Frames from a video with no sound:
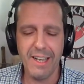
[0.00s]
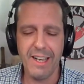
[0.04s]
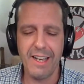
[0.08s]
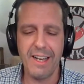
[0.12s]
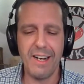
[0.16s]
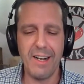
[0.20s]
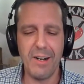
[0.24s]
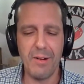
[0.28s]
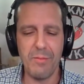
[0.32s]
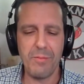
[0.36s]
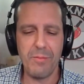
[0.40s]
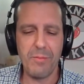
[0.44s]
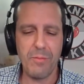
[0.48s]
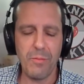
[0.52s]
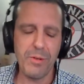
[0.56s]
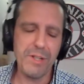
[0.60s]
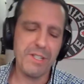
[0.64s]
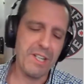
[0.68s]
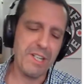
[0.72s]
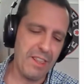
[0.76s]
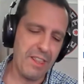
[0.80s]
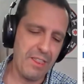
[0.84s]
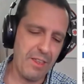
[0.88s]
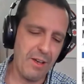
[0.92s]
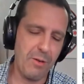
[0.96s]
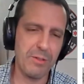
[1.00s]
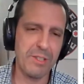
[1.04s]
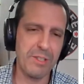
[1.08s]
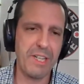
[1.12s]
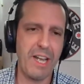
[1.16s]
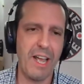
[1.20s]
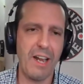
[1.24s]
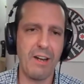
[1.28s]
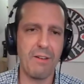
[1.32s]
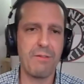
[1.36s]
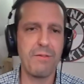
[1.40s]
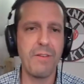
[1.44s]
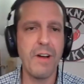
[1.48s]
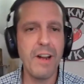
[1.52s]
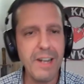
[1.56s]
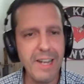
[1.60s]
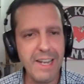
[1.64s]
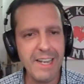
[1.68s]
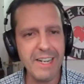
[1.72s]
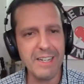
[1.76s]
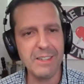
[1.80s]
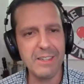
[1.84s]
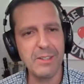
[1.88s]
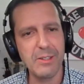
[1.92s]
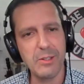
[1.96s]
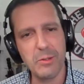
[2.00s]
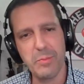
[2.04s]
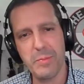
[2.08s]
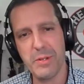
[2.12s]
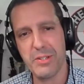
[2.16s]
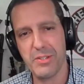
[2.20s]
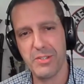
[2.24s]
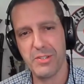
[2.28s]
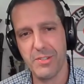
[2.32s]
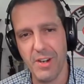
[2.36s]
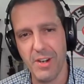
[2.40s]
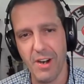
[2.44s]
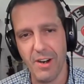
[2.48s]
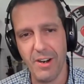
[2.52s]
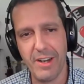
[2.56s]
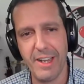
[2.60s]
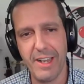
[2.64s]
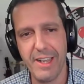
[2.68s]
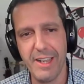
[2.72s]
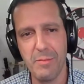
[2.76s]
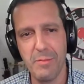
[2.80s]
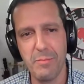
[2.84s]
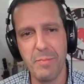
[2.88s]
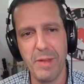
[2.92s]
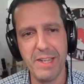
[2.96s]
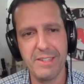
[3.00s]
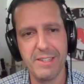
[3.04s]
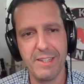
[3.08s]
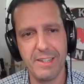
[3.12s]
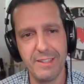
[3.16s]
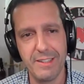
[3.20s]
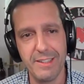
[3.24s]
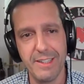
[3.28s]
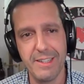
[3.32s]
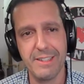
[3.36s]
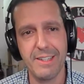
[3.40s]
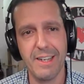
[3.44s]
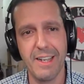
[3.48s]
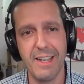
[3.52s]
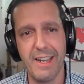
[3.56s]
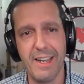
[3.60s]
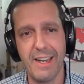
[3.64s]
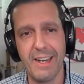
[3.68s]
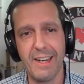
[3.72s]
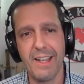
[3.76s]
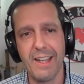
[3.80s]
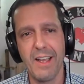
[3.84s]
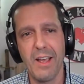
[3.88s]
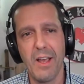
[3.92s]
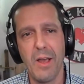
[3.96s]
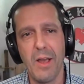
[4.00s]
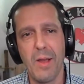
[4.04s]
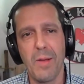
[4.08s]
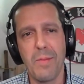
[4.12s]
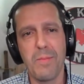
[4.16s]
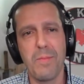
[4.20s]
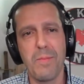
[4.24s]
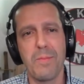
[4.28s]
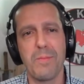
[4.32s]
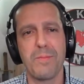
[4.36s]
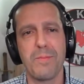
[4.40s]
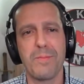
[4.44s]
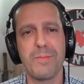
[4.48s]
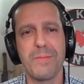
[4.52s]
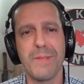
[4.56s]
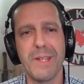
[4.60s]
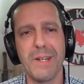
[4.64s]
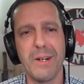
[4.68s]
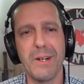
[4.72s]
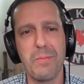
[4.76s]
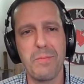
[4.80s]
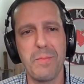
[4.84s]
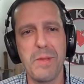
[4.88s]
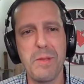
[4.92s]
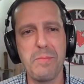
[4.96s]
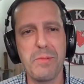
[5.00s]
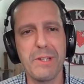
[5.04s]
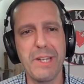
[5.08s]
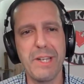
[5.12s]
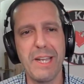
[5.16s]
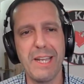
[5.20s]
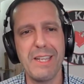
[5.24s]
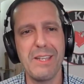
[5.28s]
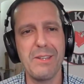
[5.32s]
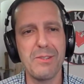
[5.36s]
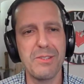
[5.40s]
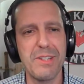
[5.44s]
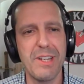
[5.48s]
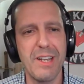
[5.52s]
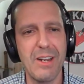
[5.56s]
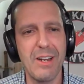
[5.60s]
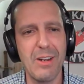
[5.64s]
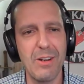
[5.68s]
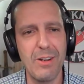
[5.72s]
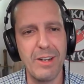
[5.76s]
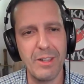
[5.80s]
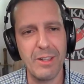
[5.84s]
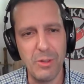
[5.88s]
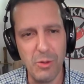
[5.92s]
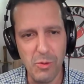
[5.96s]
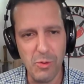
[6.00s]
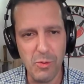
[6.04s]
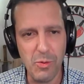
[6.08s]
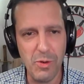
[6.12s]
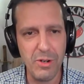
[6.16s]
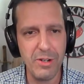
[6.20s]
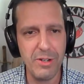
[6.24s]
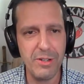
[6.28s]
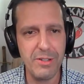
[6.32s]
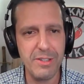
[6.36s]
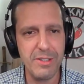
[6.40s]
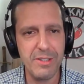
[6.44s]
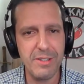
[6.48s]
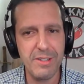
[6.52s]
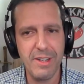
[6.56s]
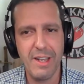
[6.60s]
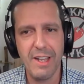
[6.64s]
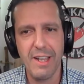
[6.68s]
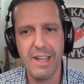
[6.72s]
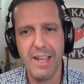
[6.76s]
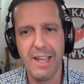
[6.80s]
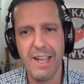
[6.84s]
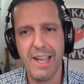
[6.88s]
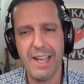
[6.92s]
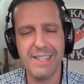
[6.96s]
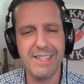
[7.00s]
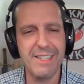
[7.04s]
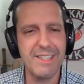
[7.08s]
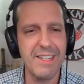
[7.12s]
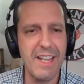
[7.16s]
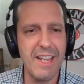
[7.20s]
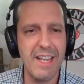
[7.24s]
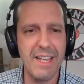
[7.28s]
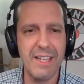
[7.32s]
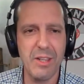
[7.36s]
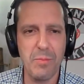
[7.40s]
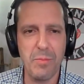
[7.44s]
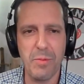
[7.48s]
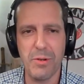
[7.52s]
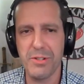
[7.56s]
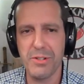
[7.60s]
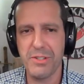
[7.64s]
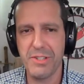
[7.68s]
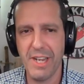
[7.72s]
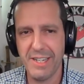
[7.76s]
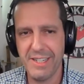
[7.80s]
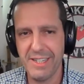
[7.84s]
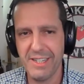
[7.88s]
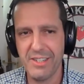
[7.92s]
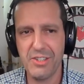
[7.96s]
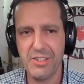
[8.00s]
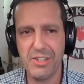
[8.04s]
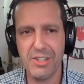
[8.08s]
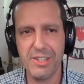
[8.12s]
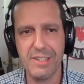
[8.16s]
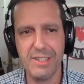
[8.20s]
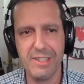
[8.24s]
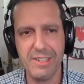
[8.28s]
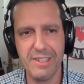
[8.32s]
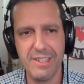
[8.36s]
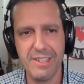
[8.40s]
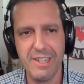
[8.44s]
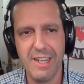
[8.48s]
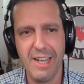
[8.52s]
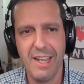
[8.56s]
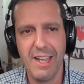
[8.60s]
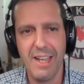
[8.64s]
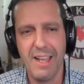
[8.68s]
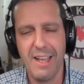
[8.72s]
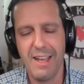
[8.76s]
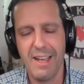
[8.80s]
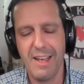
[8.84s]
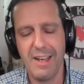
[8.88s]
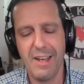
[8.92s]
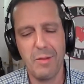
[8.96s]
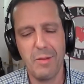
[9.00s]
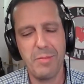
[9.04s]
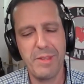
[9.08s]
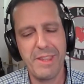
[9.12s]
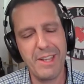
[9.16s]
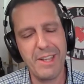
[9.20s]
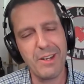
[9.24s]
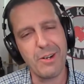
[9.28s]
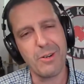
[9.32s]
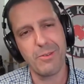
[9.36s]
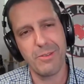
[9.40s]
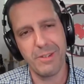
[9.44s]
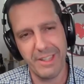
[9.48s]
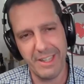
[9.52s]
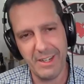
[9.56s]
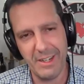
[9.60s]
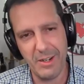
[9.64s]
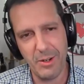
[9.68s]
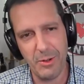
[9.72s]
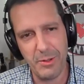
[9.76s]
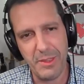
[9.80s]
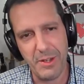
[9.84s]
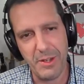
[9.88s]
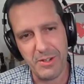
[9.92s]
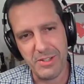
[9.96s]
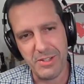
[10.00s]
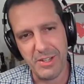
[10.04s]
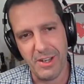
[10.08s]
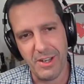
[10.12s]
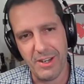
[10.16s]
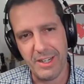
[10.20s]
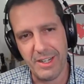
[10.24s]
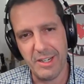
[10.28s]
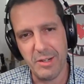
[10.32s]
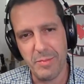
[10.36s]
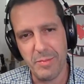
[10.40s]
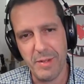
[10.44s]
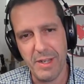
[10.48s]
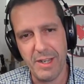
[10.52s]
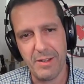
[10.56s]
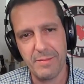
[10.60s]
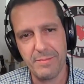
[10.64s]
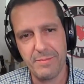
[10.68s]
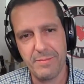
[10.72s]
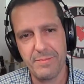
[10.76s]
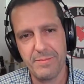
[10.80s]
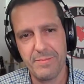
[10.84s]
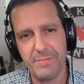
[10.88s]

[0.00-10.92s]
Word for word: um, which I thought was kind of funny and a little bit snarky, basically saying, you know, people get used to hearing the words and seeing the percentages. Uh, but they don't really know what they're talking about.